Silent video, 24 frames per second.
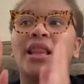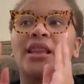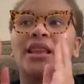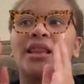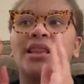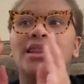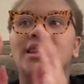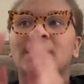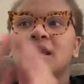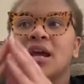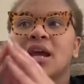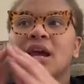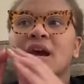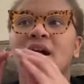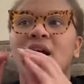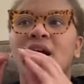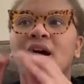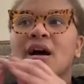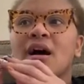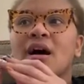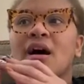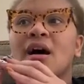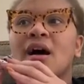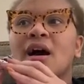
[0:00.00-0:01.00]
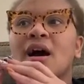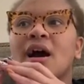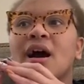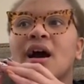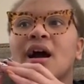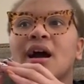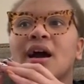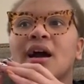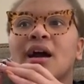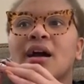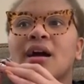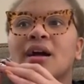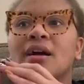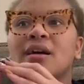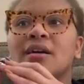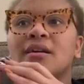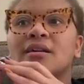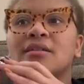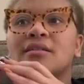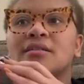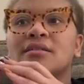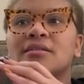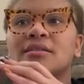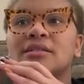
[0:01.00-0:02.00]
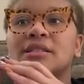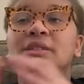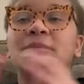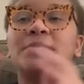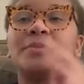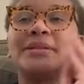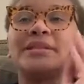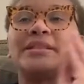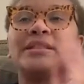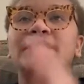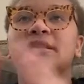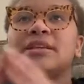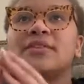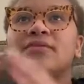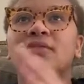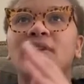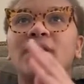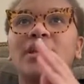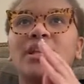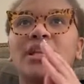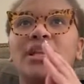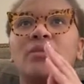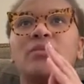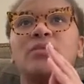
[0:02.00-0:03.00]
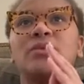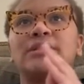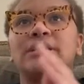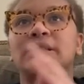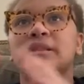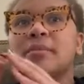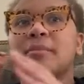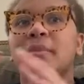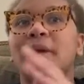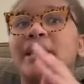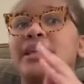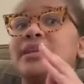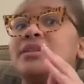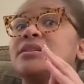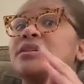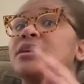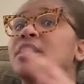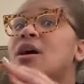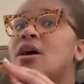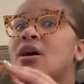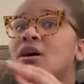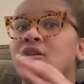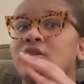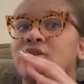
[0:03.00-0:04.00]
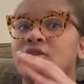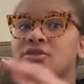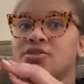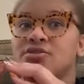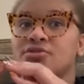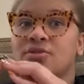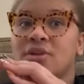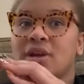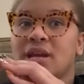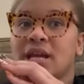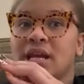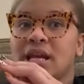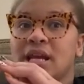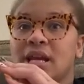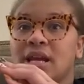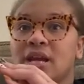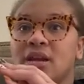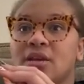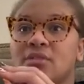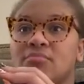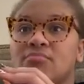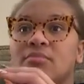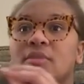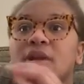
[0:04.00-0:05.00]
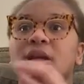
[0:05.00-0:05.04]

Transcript: There are, specifically when somebody is color treated,